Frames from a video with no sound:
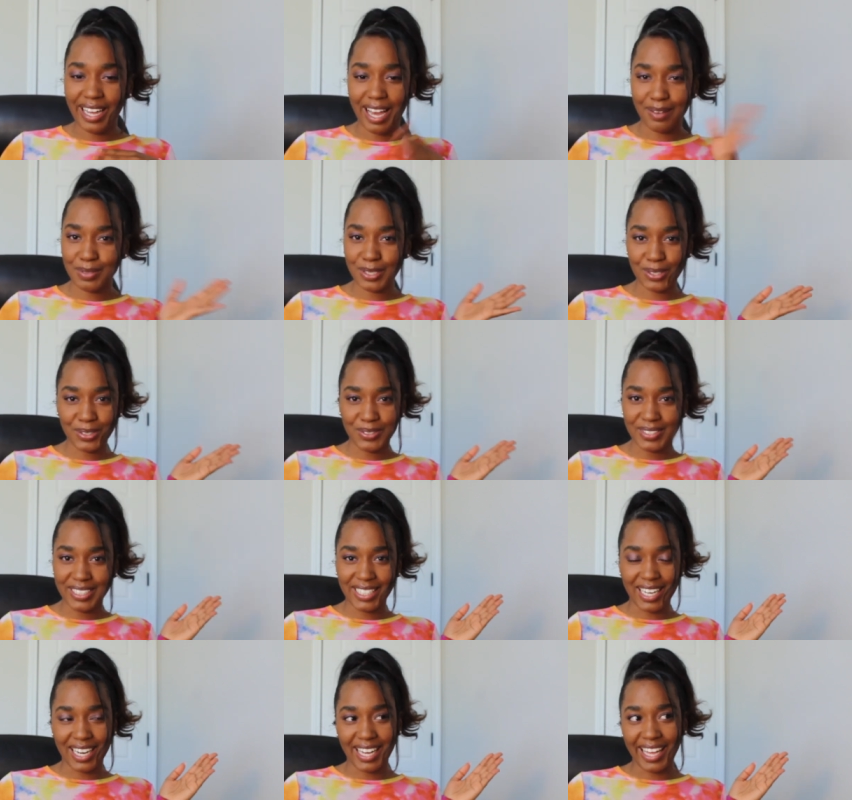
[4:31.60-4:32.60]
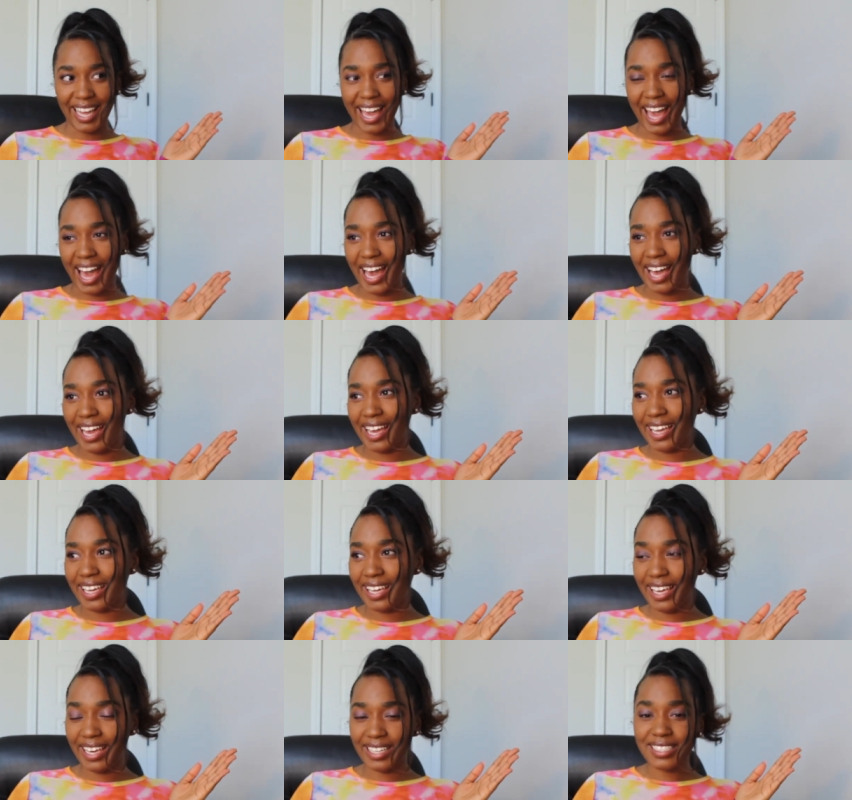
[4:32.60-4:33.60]
Absolutely not.
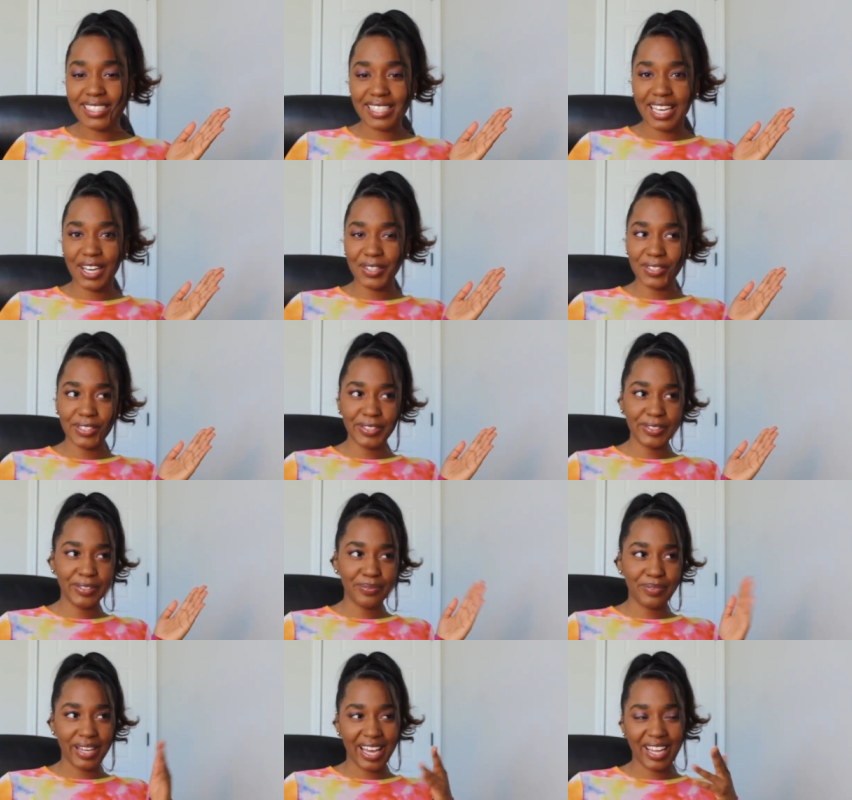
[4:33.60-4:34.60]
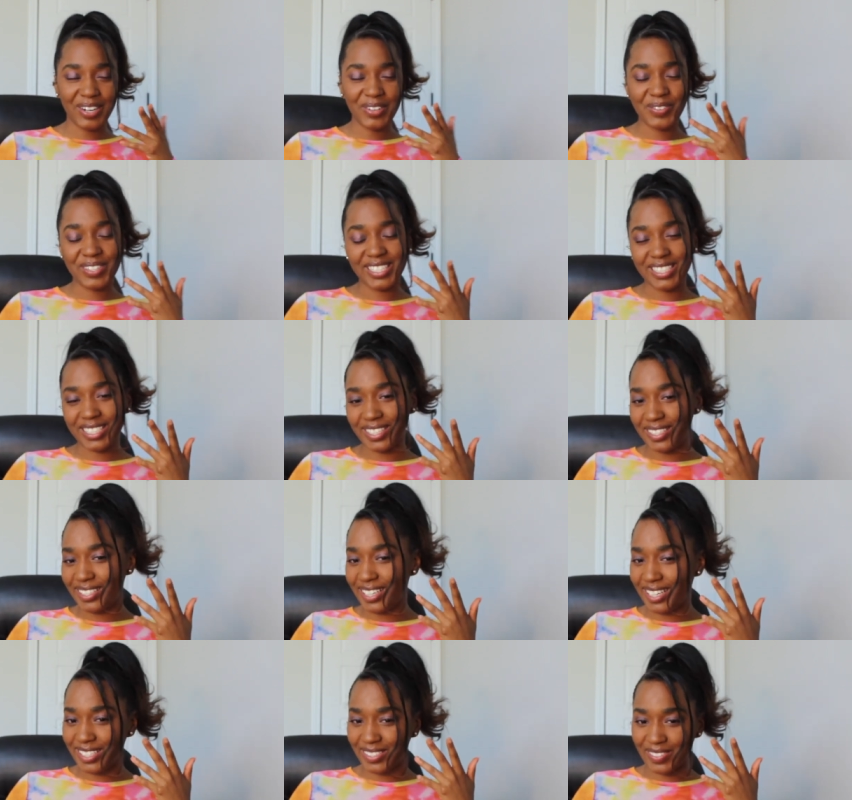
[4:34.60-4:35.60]
I can tell you, but I don't want to tell
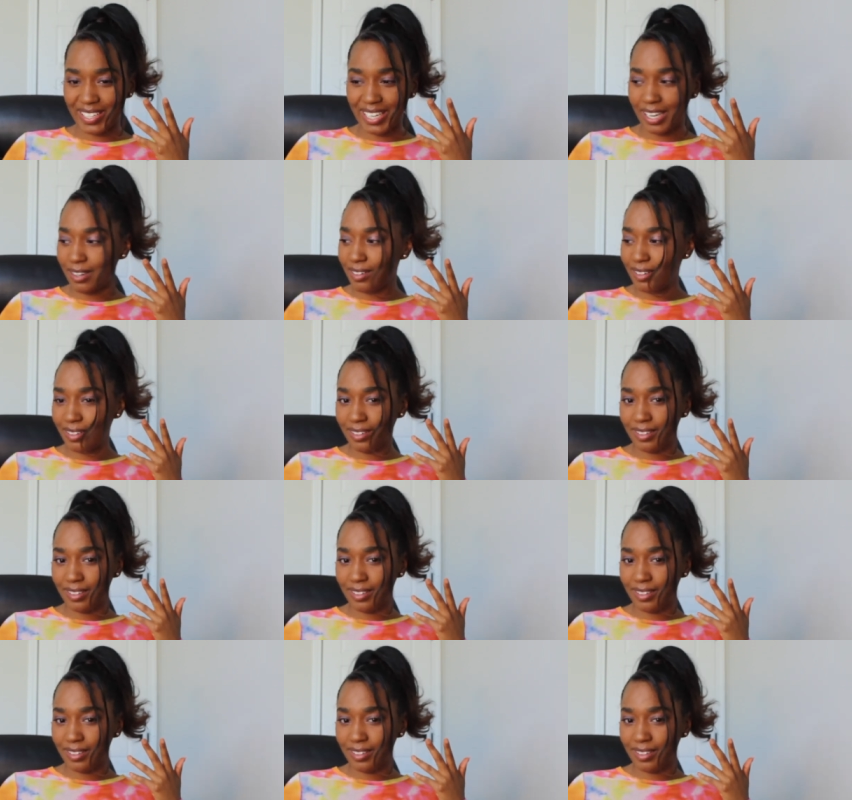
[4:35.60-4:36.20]
you guys right now.